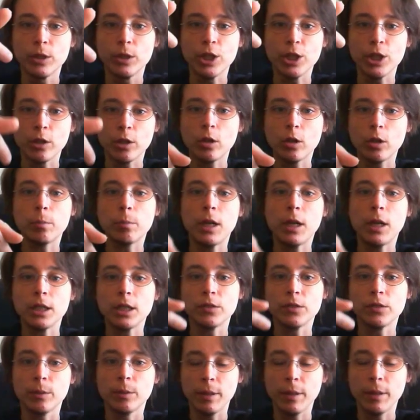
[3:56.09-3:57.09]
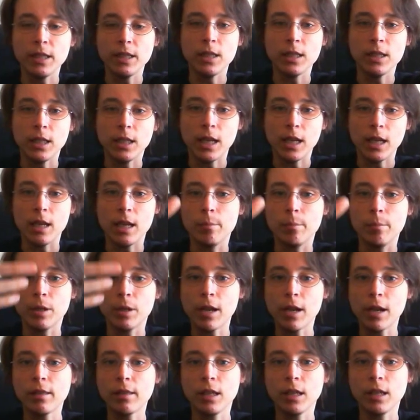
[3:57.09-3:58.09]
which are not part of the basic game,
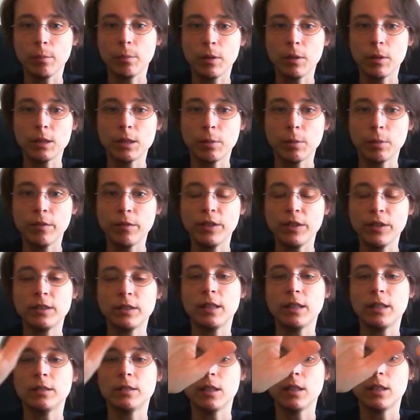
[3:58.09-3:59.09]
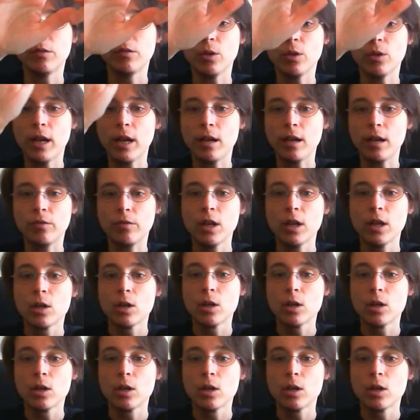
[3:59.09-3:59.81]
but I think it makes perfect sense that if you have